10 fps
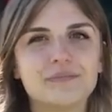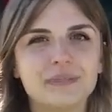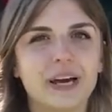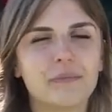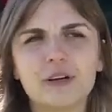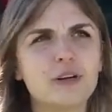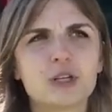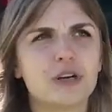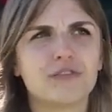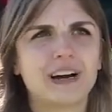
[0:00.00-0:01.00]
Yeah, they're
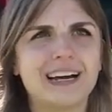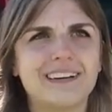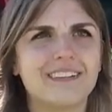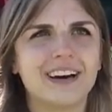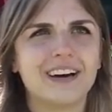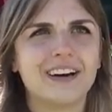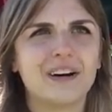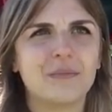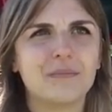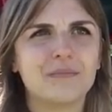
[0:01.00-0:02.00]
usually fine.
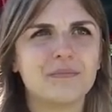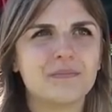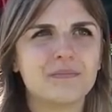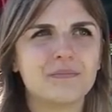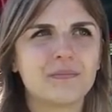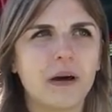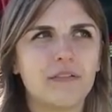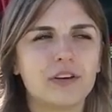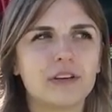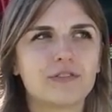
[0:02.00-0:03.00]
I
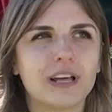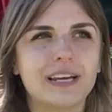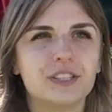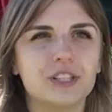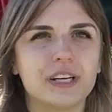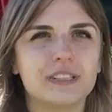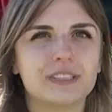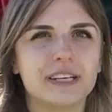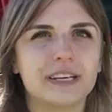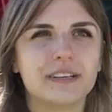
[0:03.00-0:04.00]
feel like Flying J is
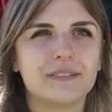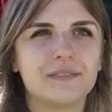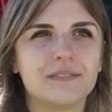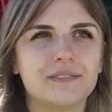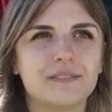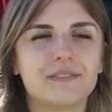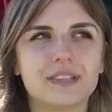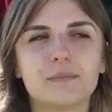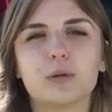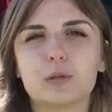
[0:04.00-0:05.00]
like
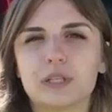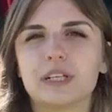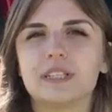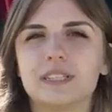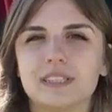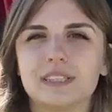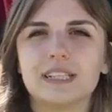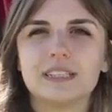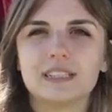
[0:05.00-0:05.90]
the most consistent.